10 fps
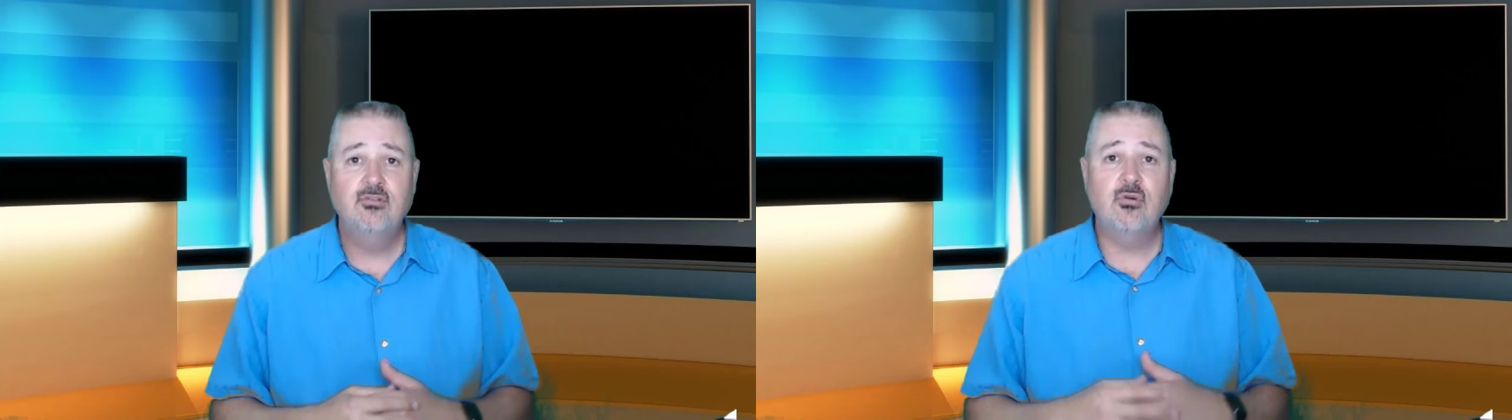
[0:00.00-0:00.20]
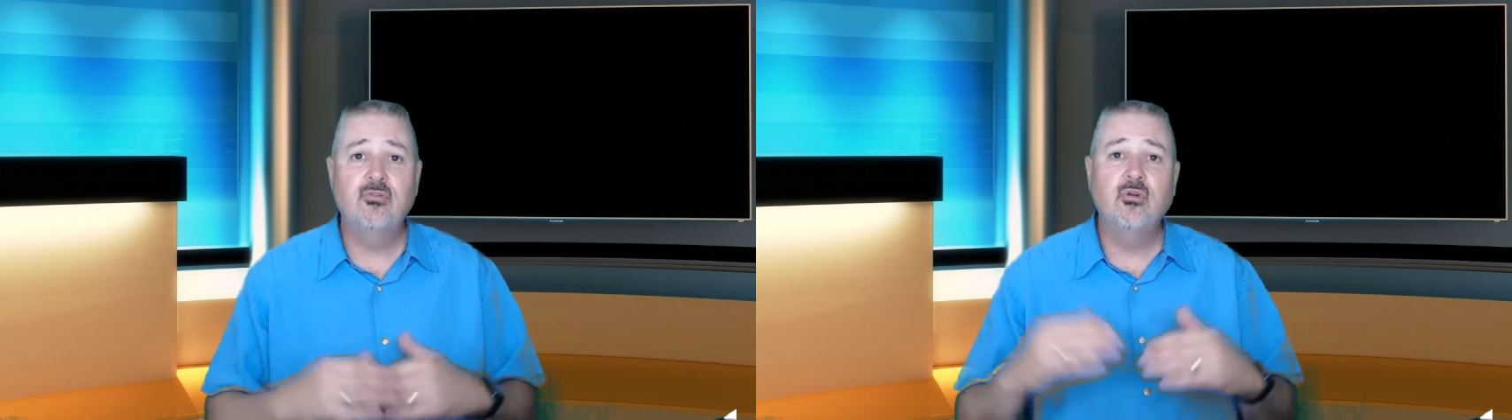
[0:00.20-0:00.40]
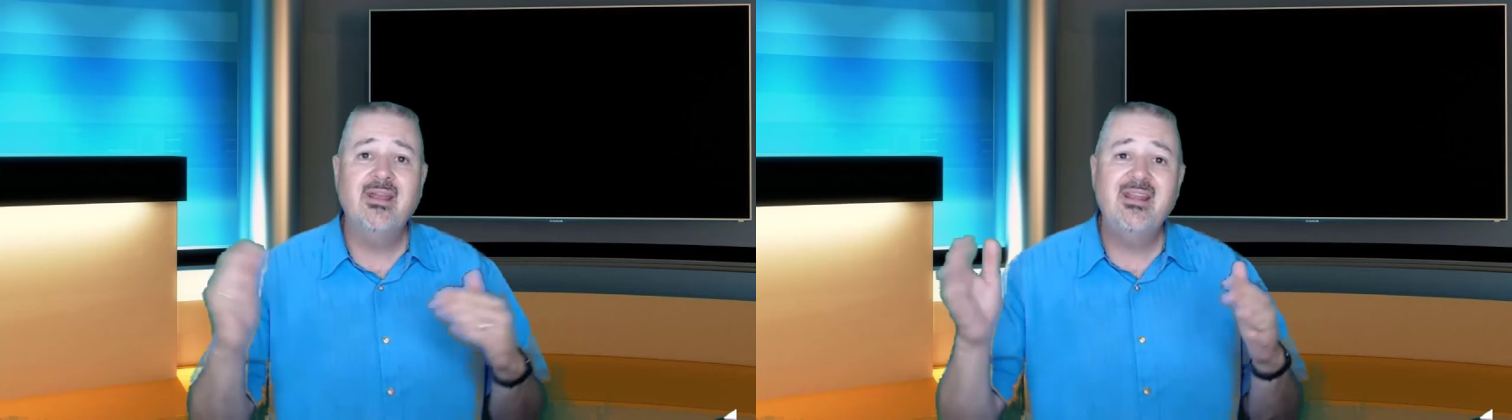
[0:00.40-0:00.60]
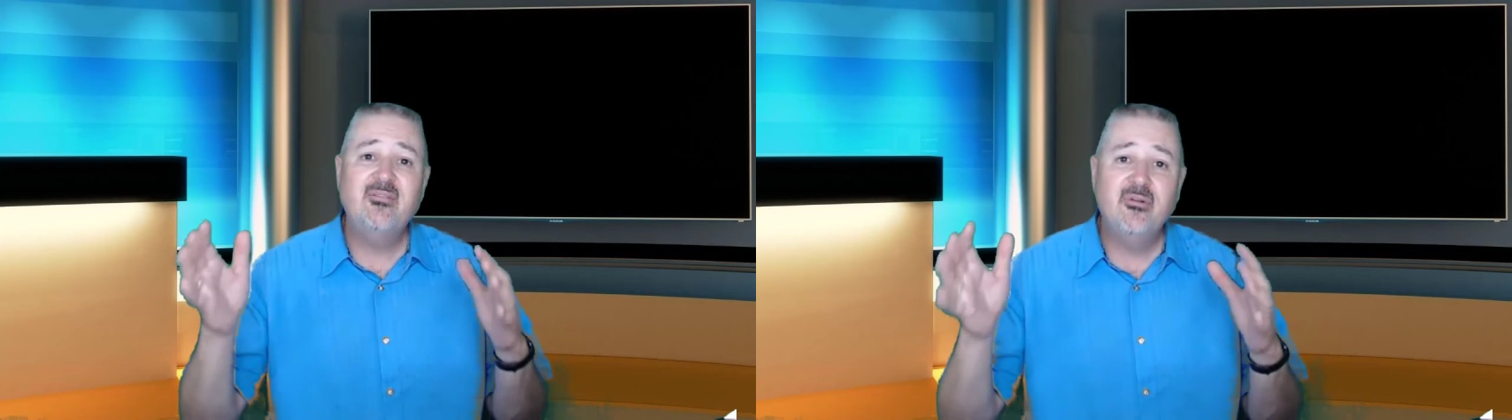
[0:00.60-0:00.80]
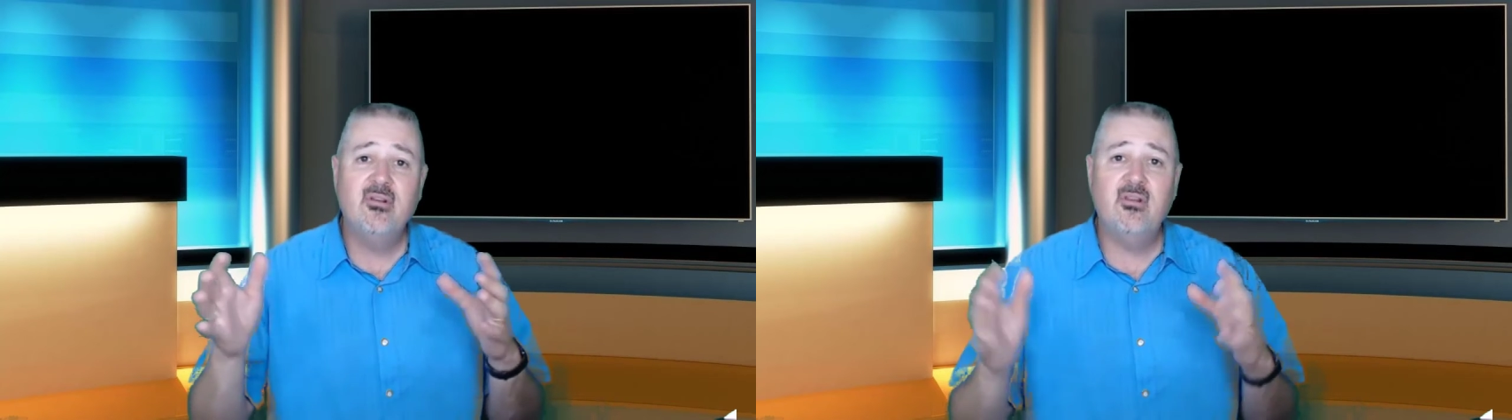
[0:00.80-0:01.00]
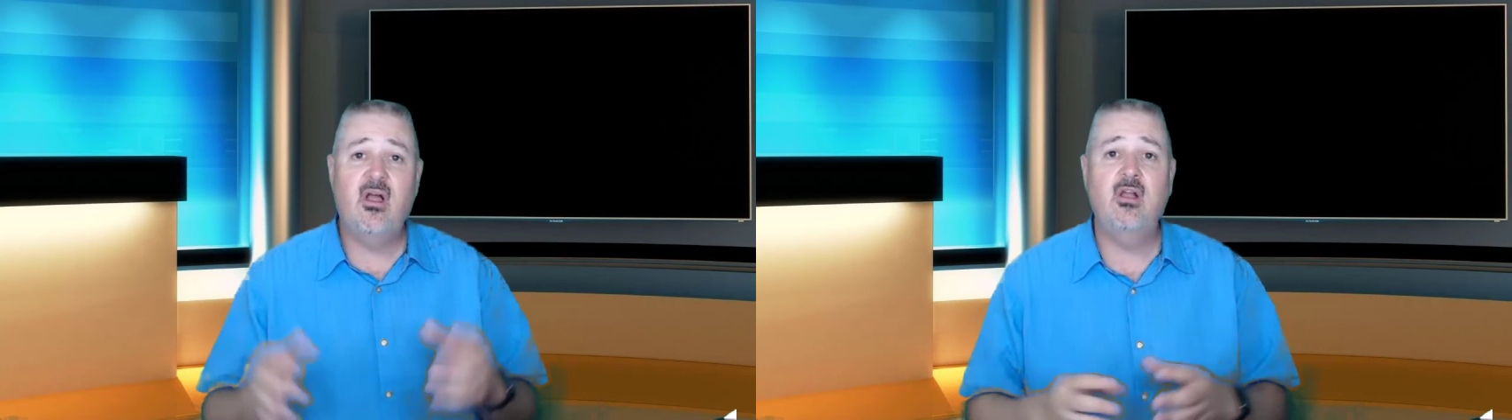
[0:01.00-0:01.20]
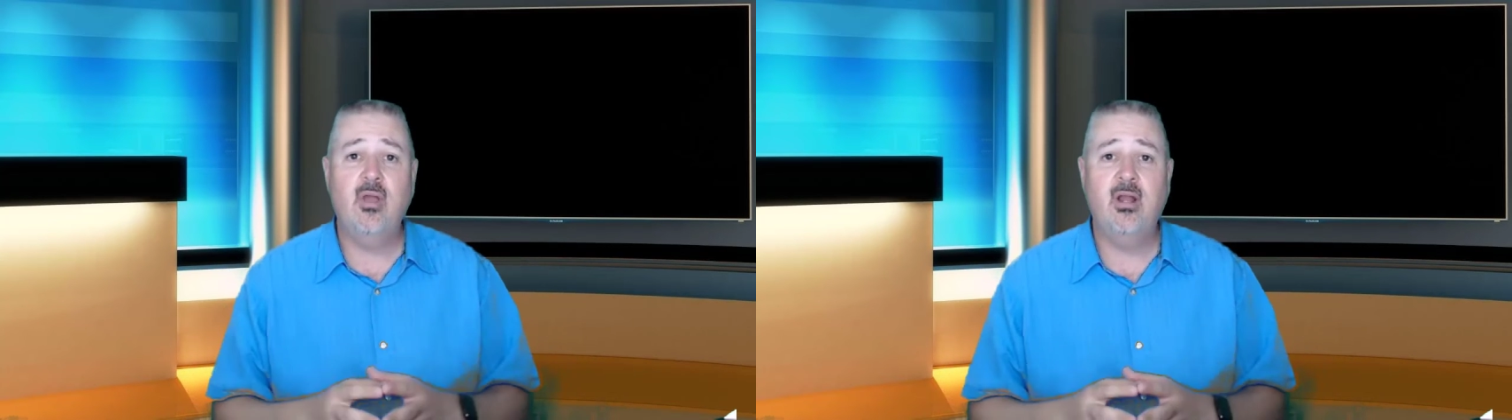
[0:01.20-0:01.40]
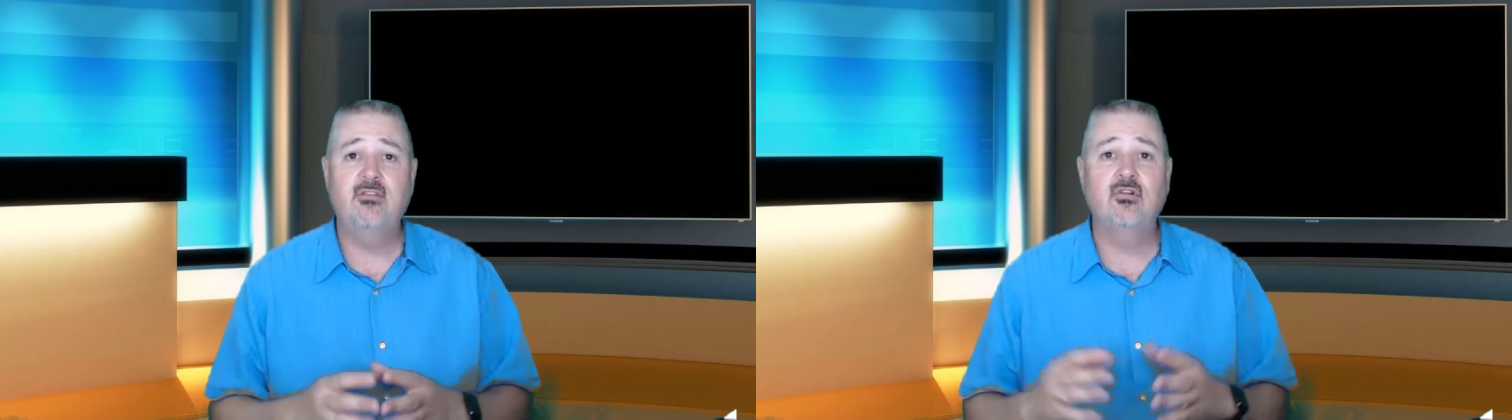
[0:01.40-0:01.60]
So if you're in it for the long
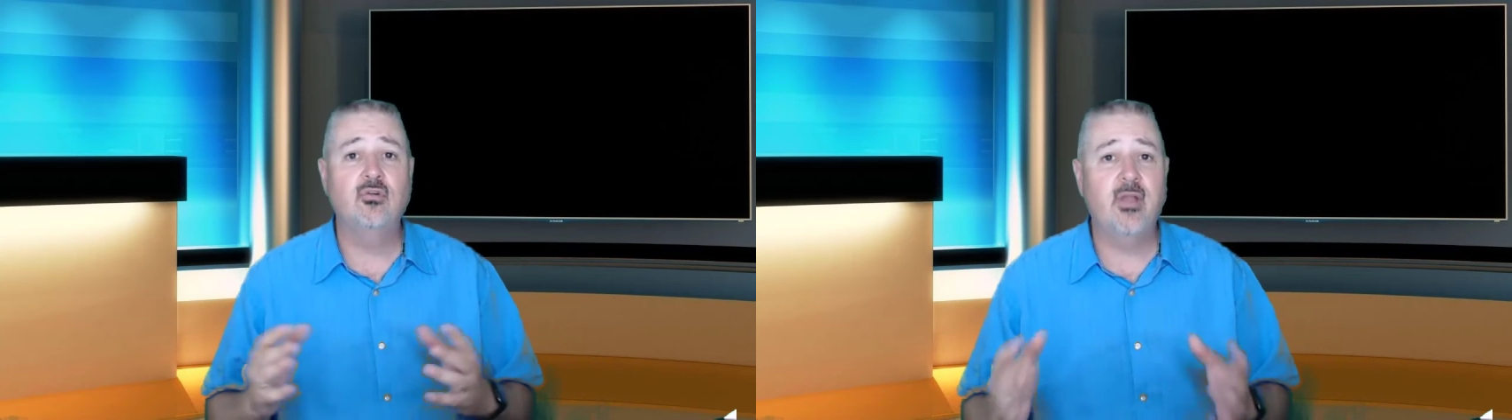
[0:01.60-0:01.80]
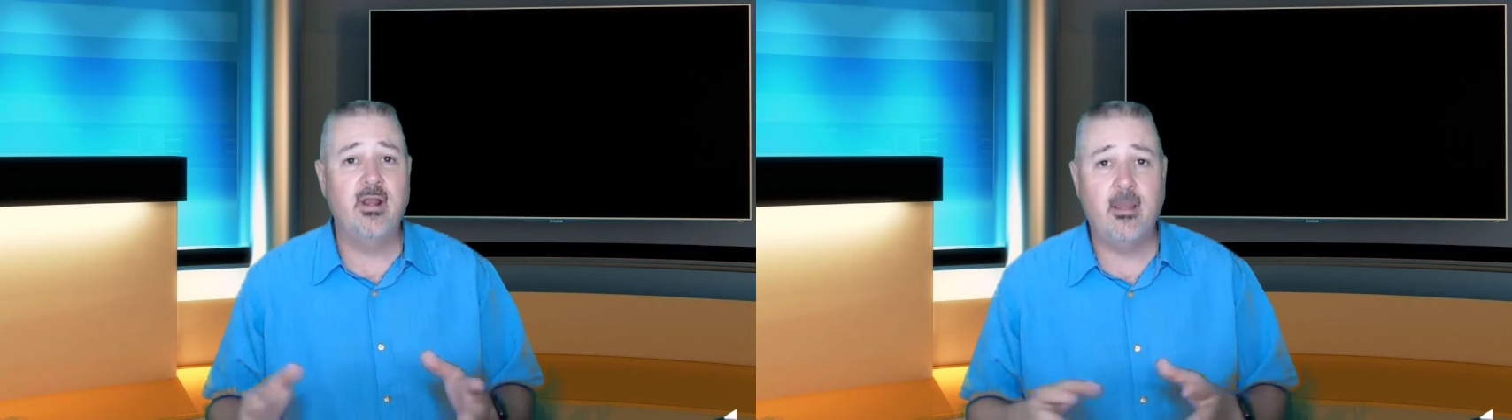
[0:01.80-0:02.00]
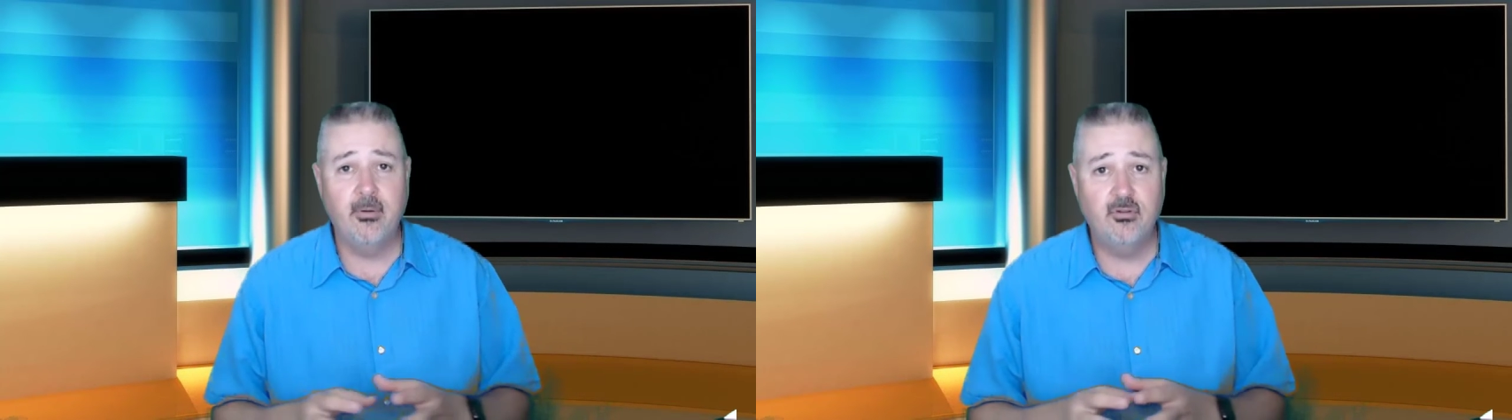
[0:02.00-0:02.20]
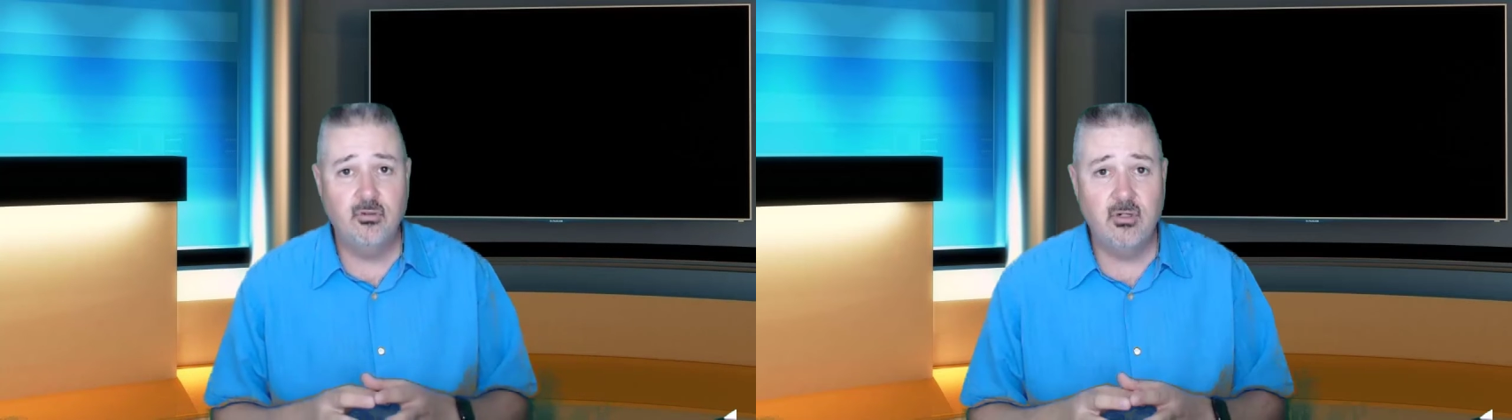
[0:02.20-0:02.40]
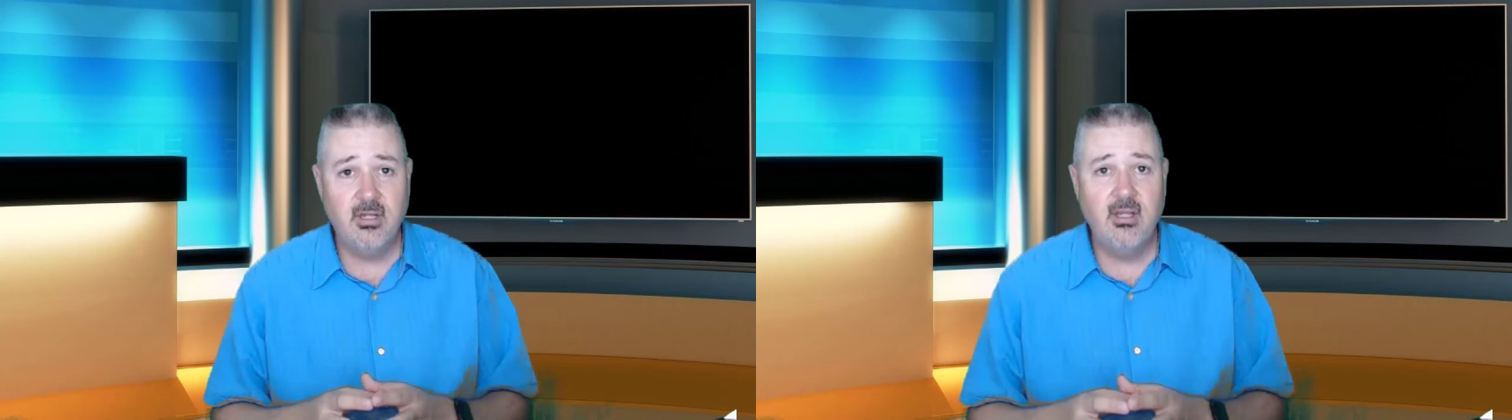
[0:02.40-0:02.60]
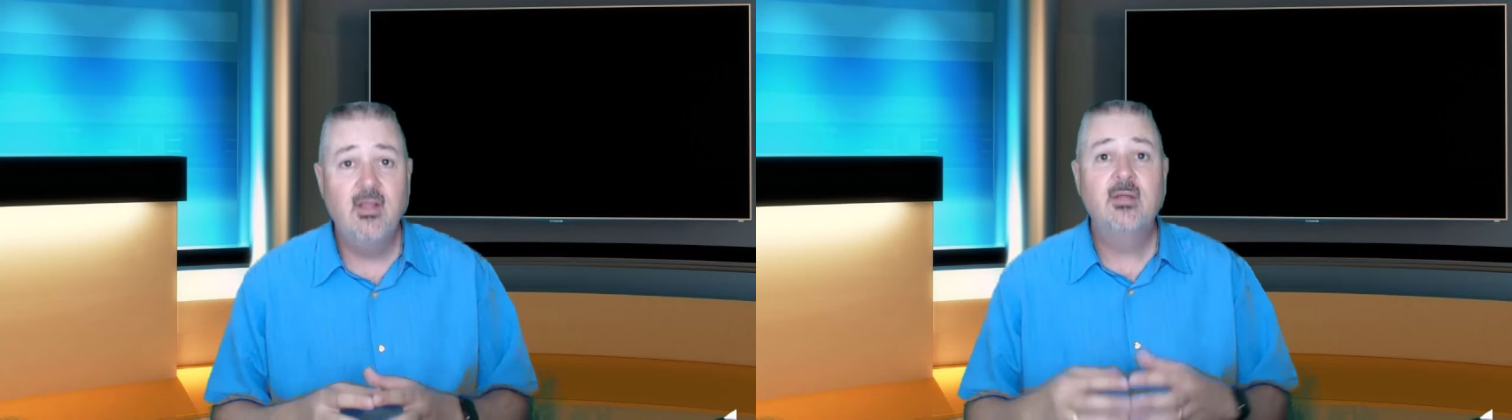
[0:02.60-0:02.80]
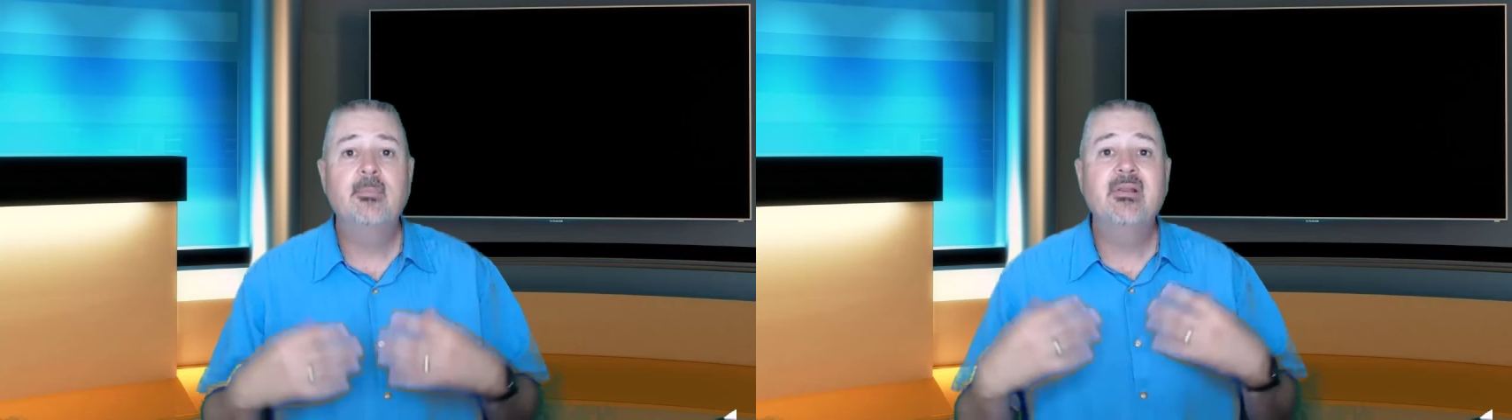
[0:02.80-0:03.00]
run, it's a great opportunity.